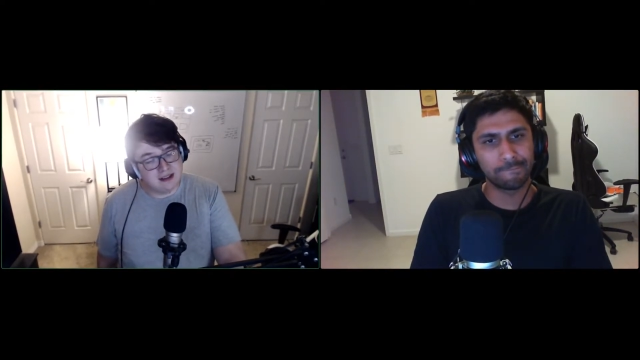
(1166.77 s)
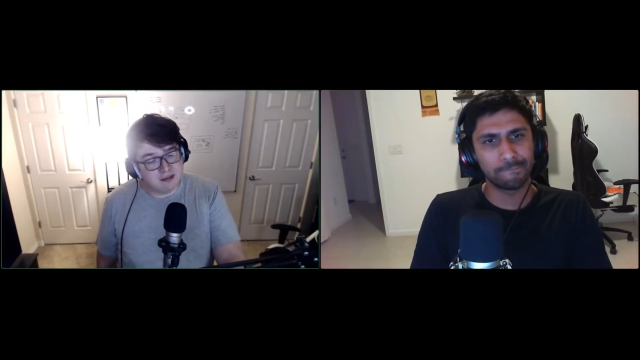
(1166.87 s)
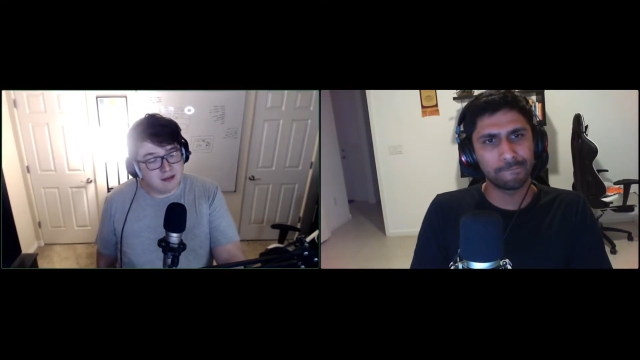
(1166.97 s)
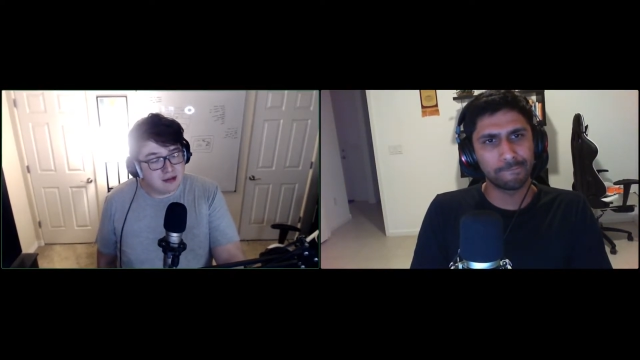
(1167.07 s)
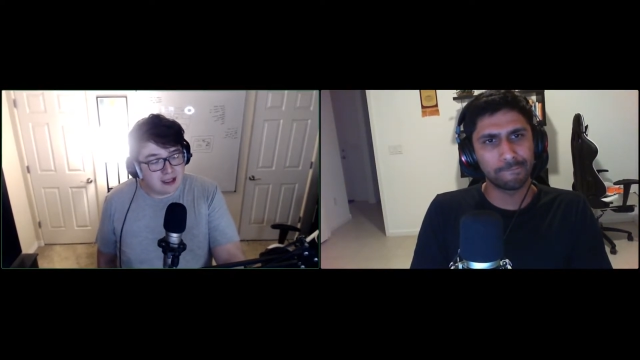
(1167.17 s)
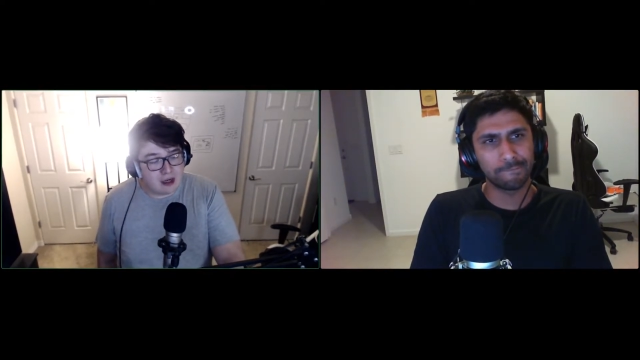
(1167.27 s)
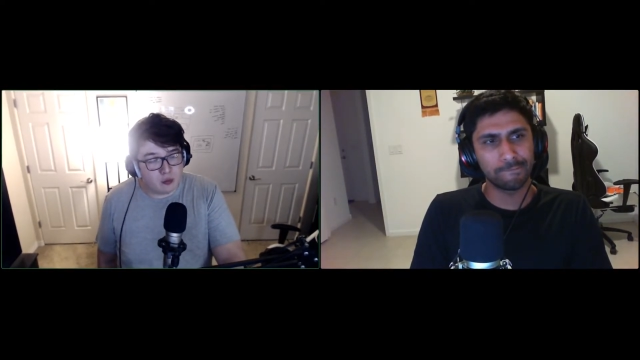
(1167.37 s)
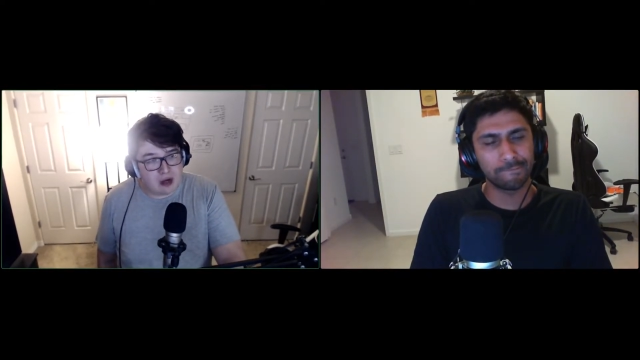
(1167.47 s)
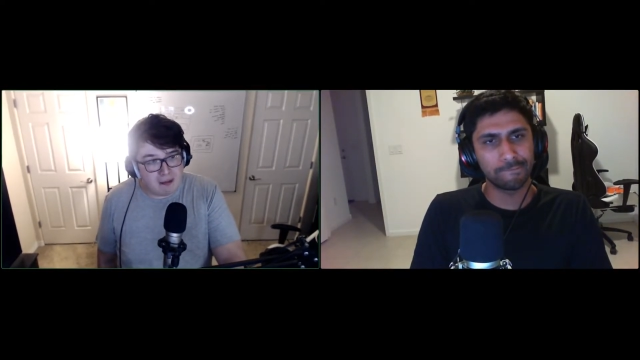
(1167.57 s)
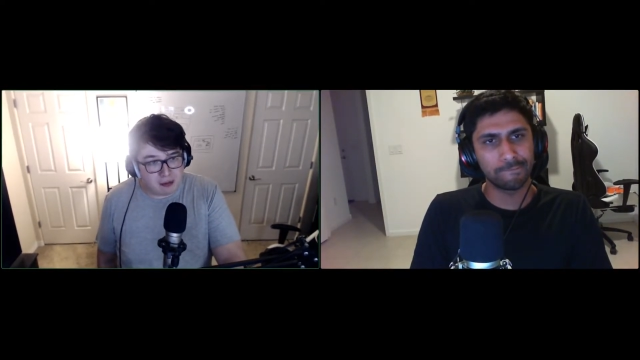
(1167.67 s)
Speaker 1: light
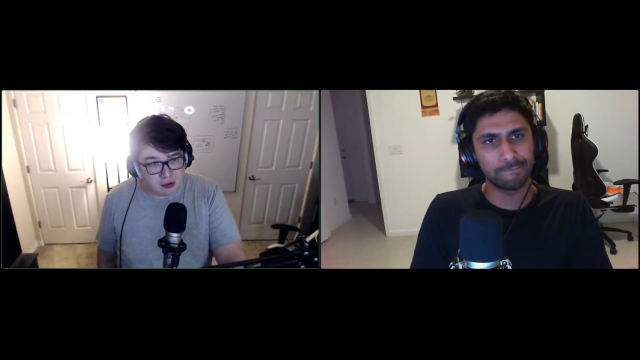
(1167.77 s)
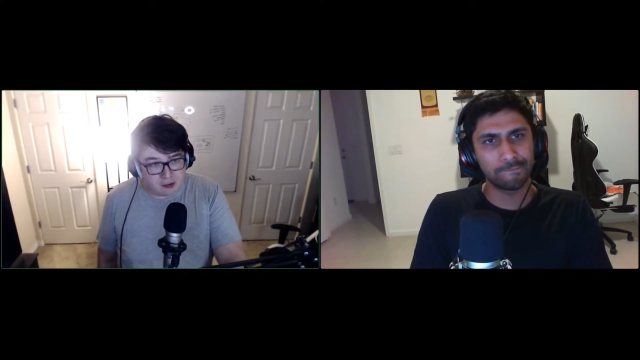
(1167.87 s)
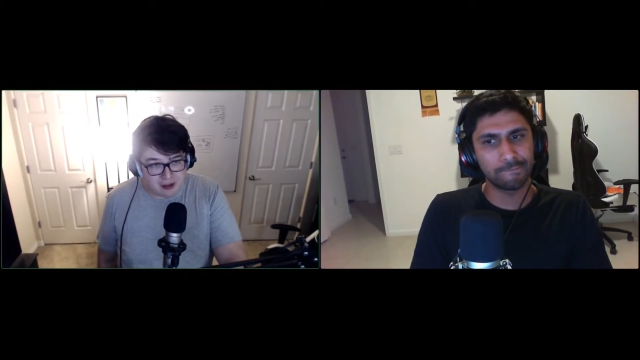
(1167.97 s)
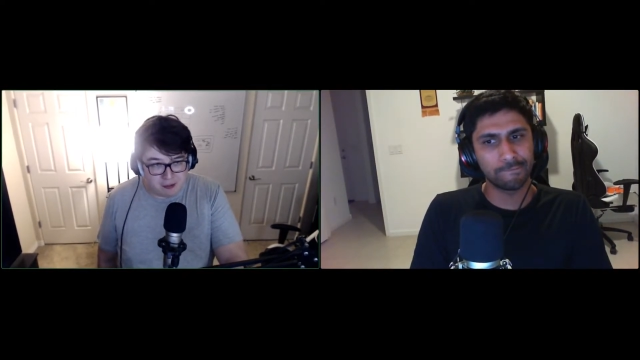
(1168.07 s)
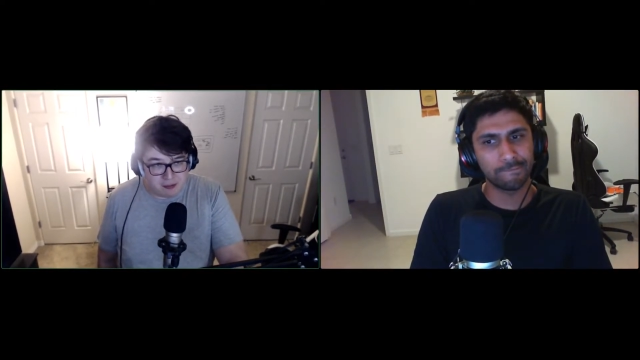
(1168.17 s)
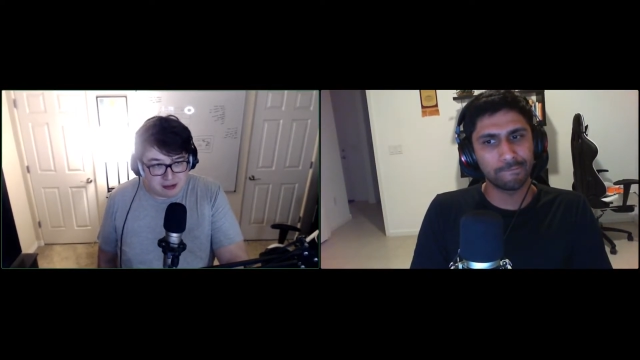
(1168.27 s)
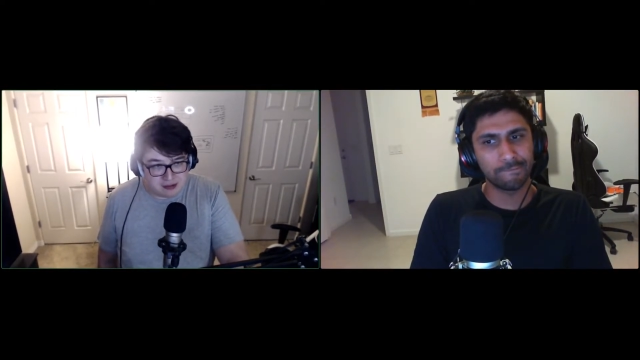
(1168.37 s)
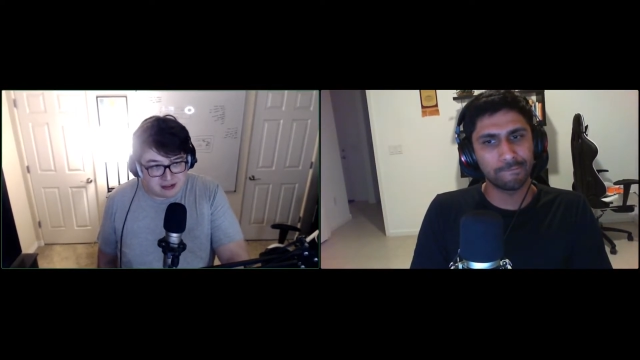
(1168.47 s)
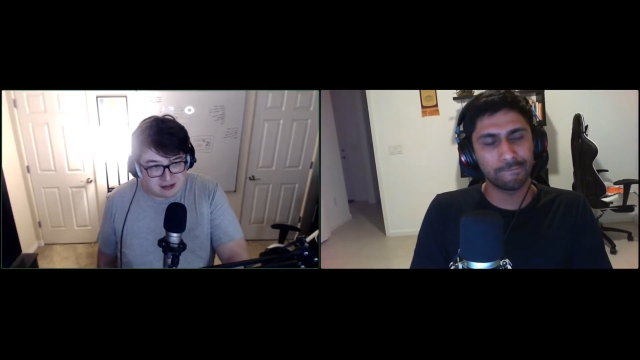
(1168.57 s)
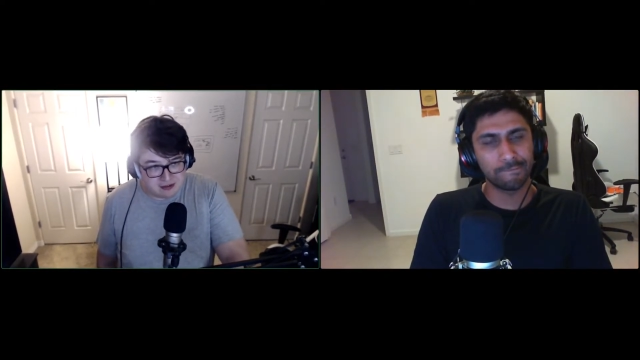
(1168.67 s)
wrapper around
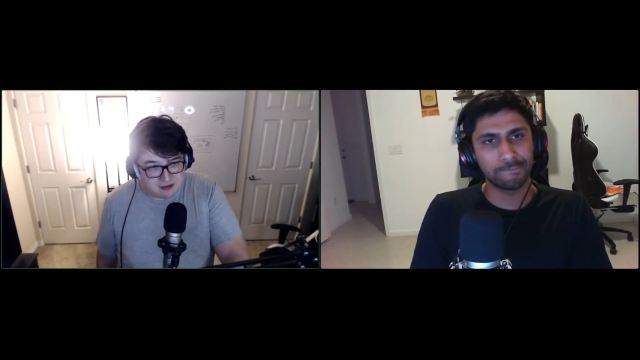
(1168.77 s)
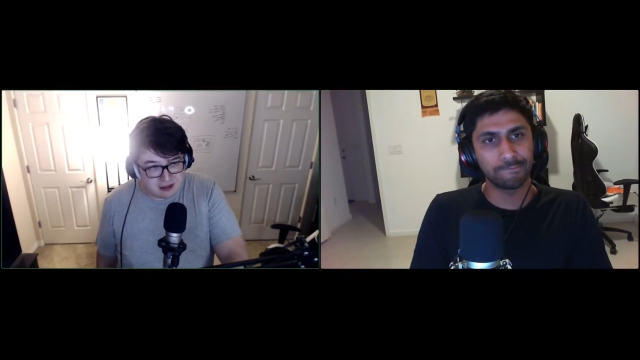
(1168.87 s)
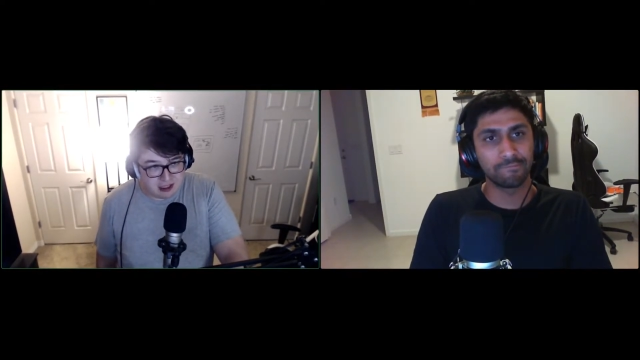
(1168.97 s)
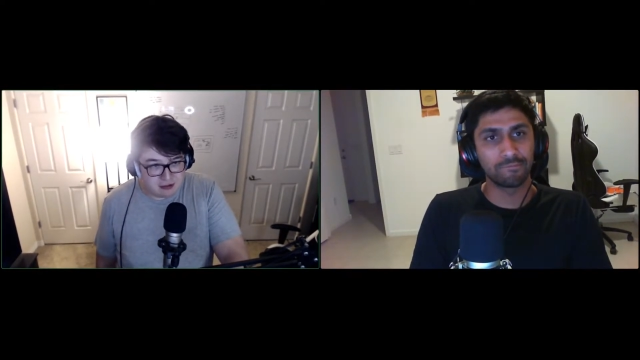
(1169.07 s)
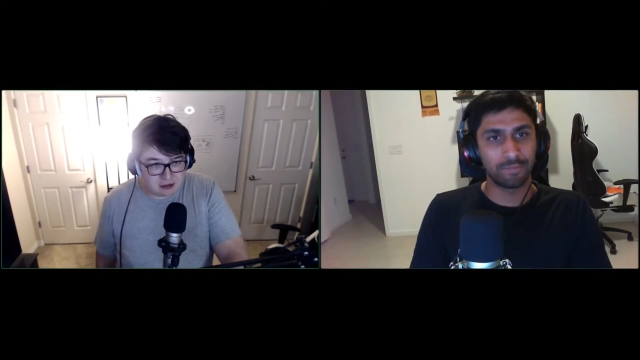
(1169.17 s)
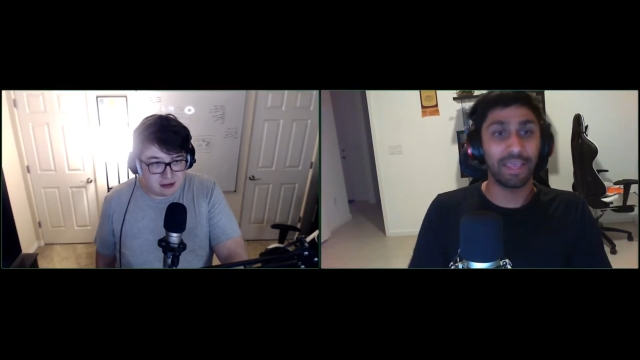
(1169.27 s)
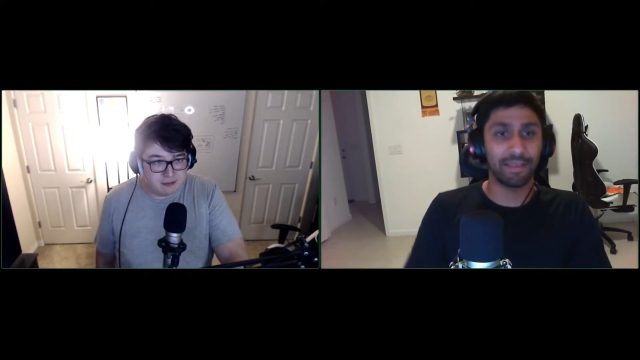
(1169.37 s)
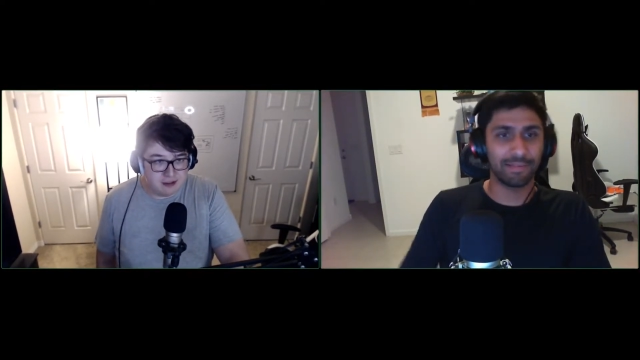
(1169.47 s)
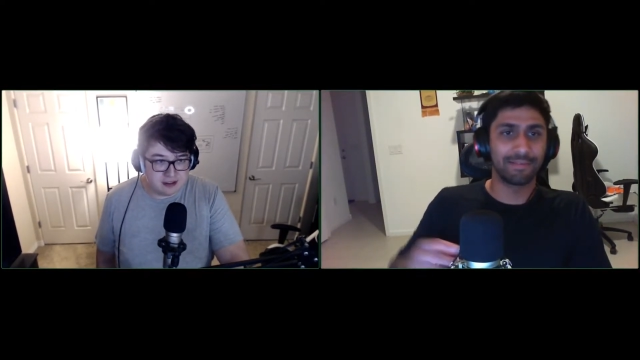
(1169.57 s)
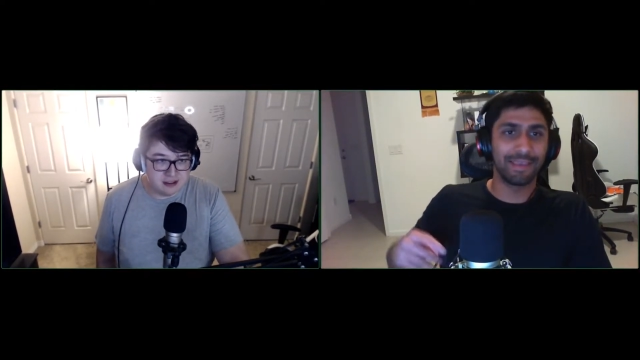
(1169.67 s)
built-in JavaScript
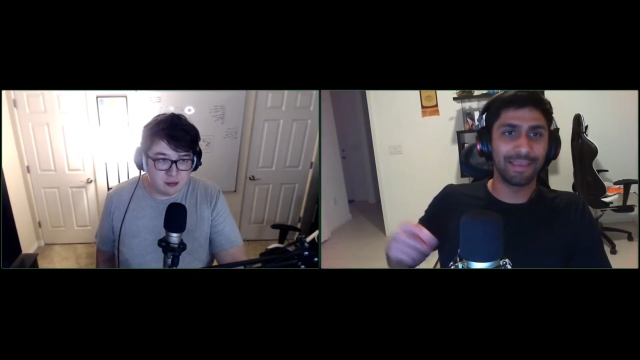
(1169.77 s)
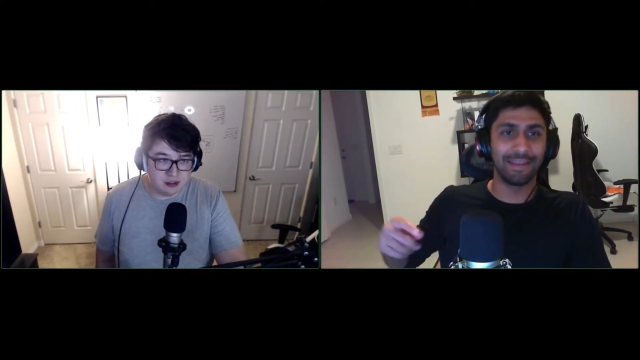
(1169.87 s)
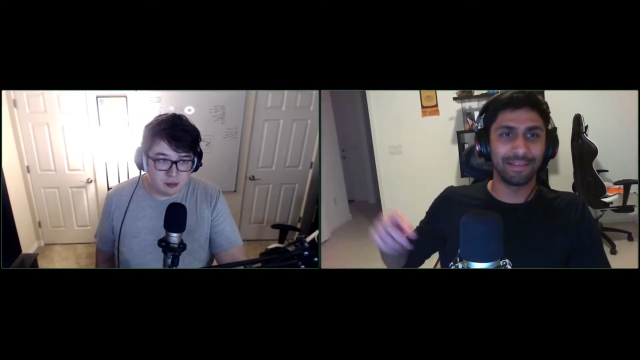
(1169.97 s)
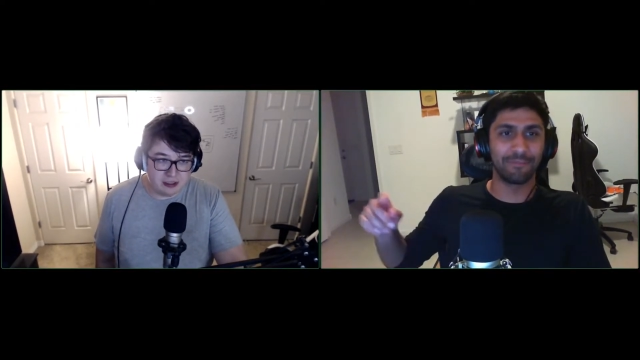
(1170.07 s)
functions, yes, which we don't